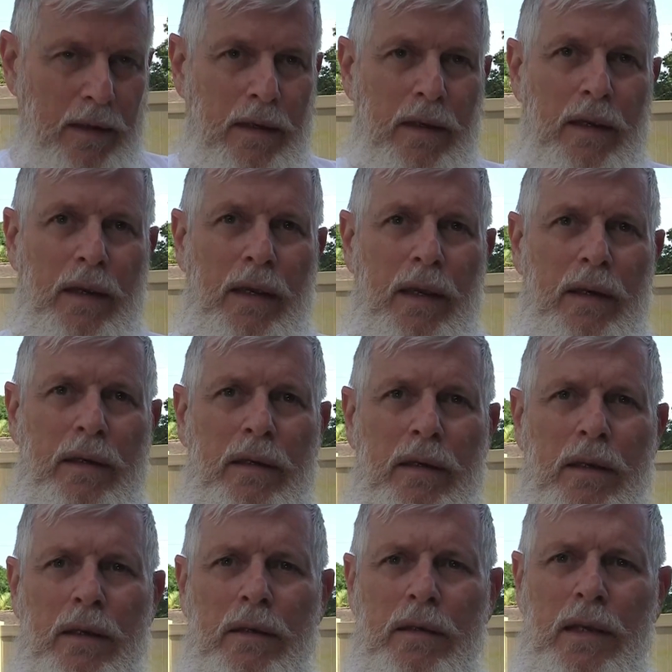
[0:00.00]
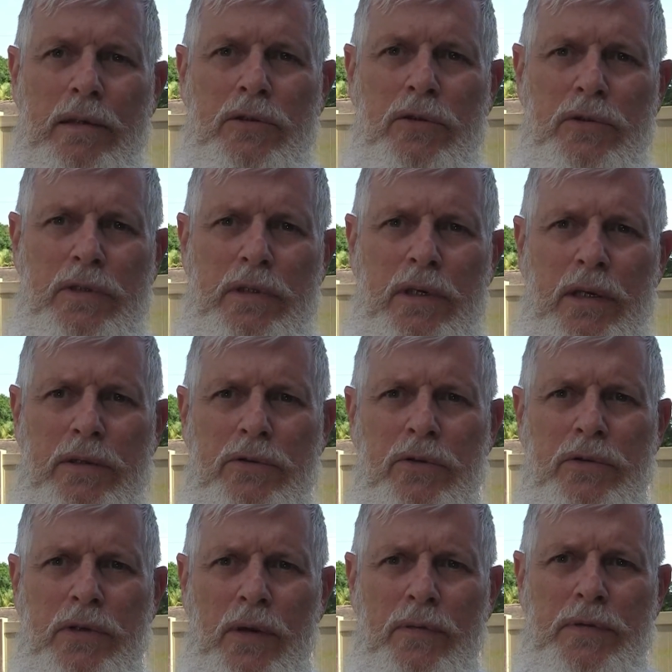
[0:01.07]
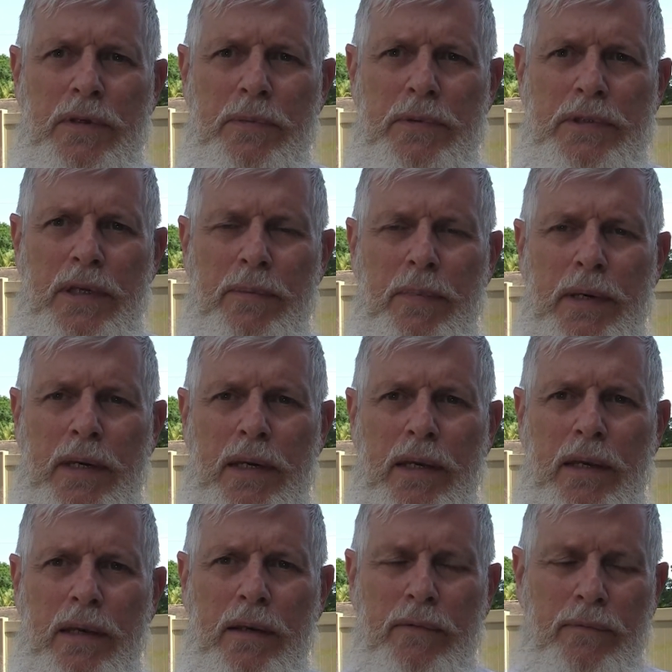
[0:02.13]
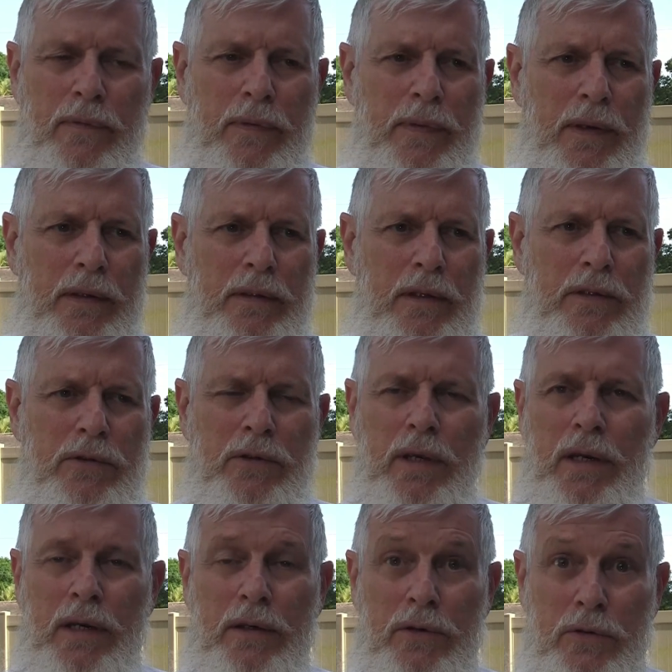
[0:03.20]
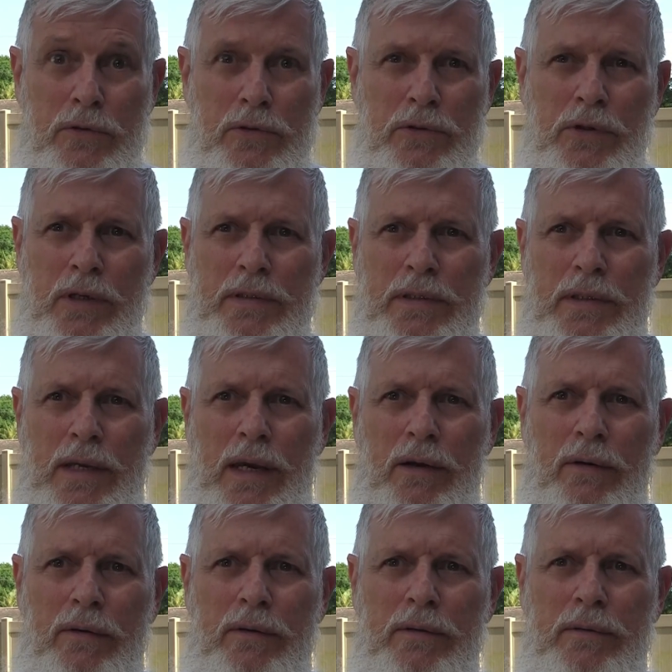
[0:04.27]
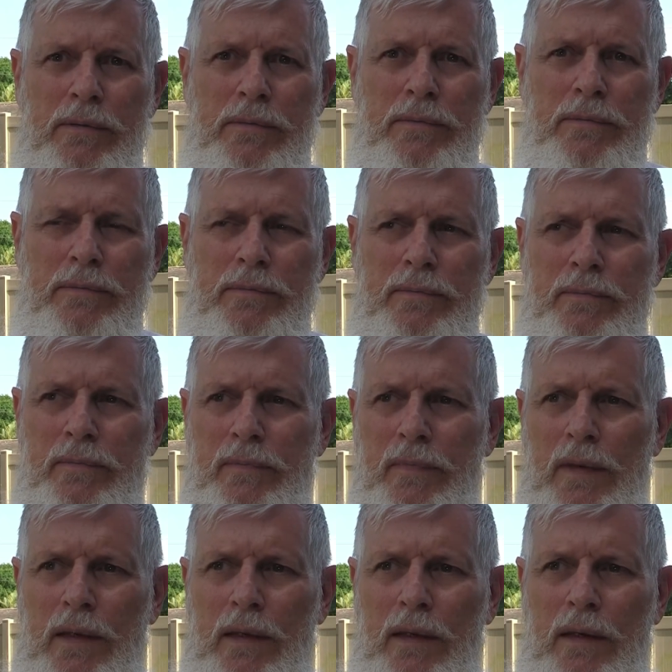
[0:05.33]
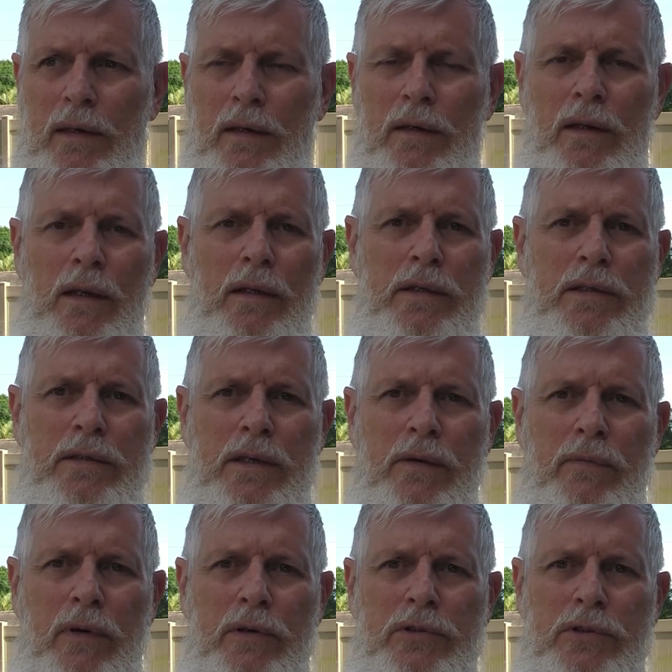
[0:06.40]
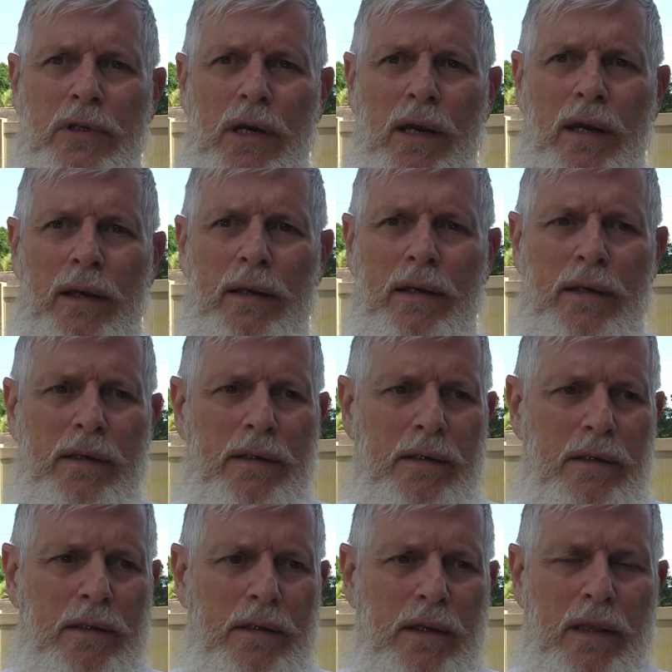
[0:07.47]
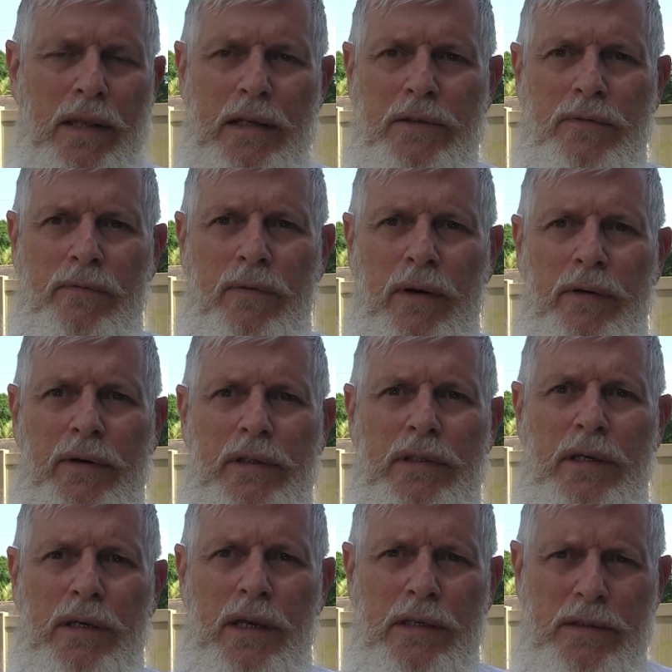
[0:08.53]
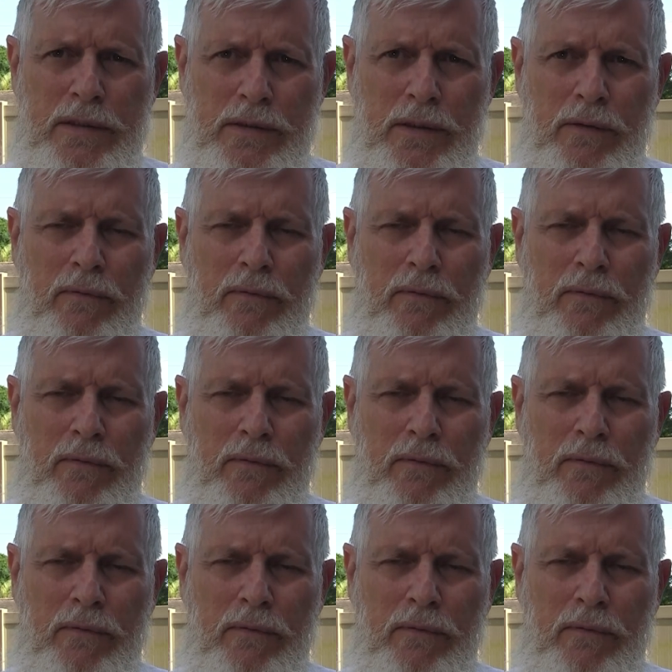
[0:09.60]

Yeah, get yourself some CBD if you think that you're getting too stressed out, and at least give it a shot. That's Veritas